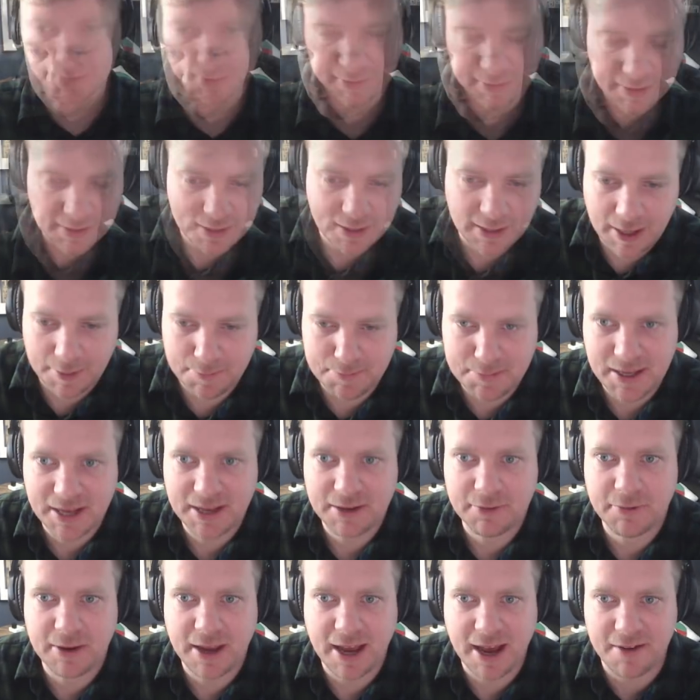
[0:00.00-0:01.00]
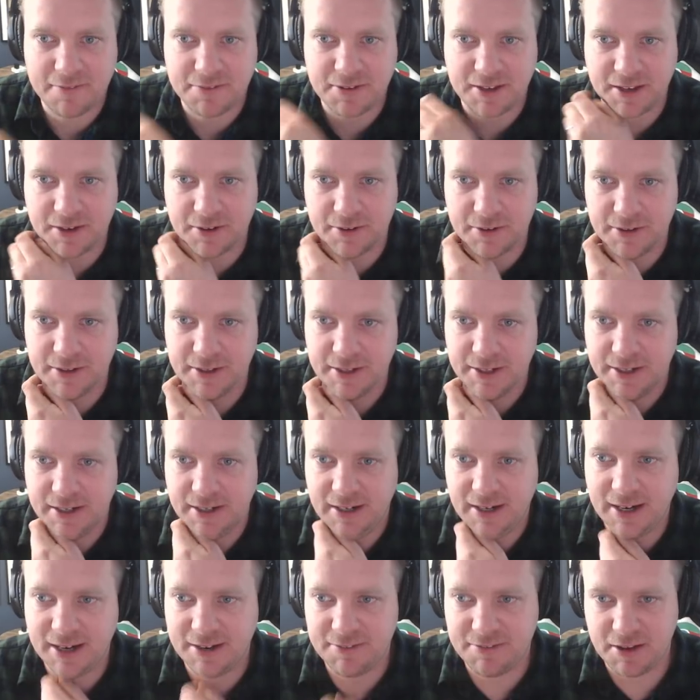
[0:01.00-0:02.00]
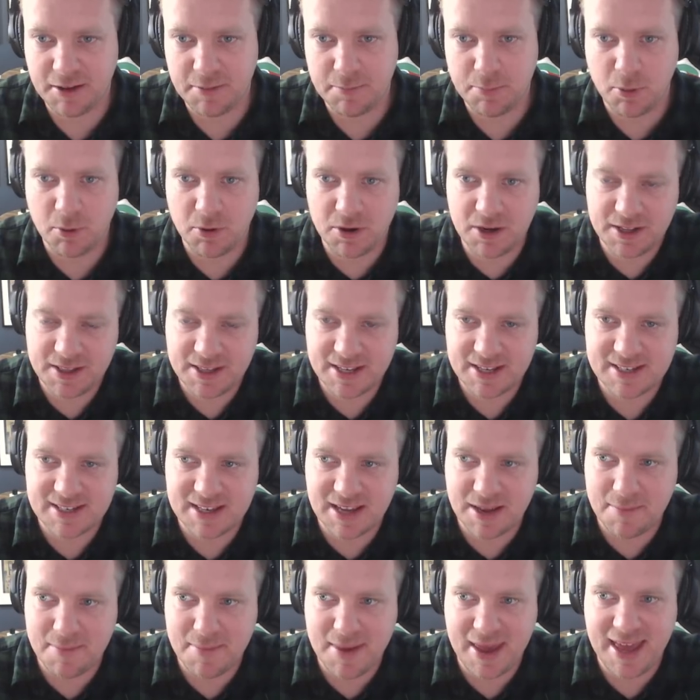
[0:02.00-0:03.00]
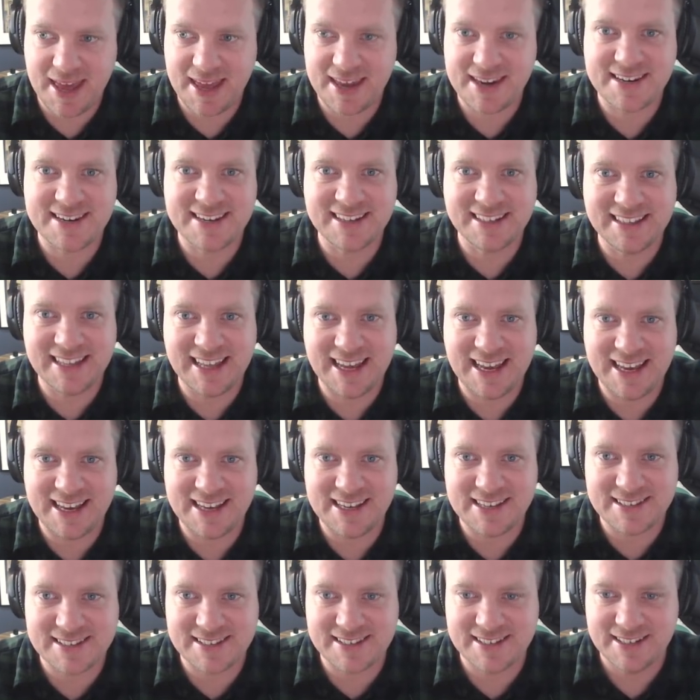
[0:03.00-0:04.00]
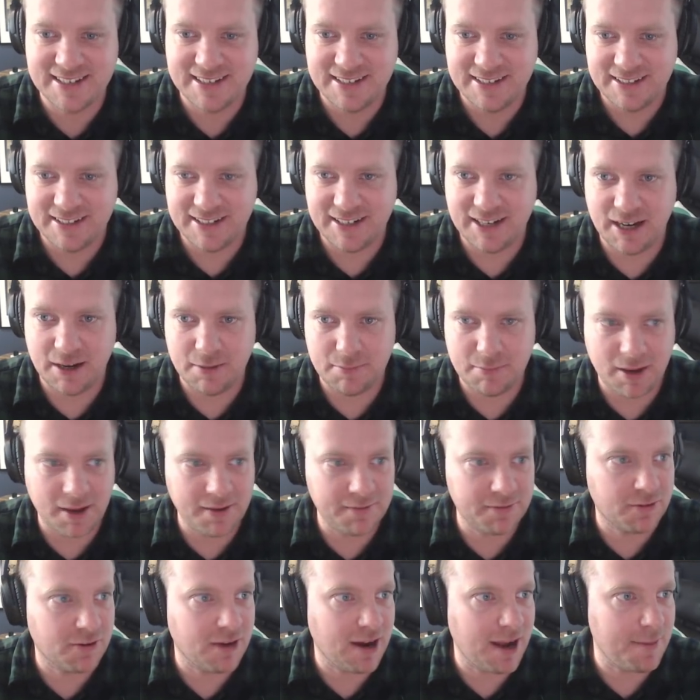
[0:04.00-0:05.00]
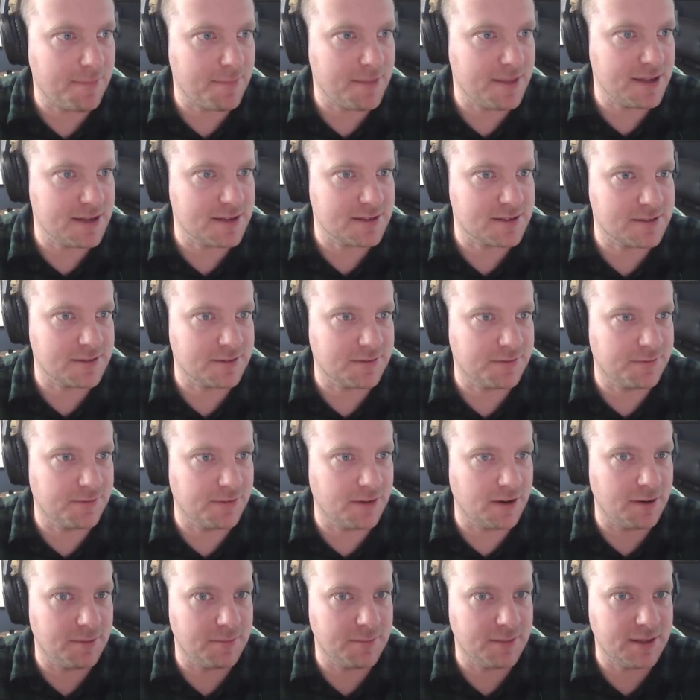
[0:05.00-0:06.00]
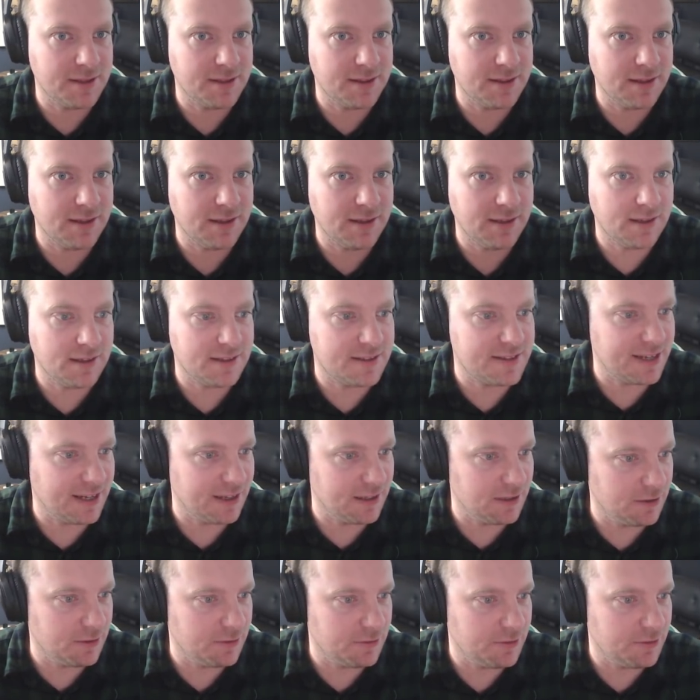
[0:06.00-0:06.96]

Little update we have here. I've imported this command delays. I've grabbed this from the Tello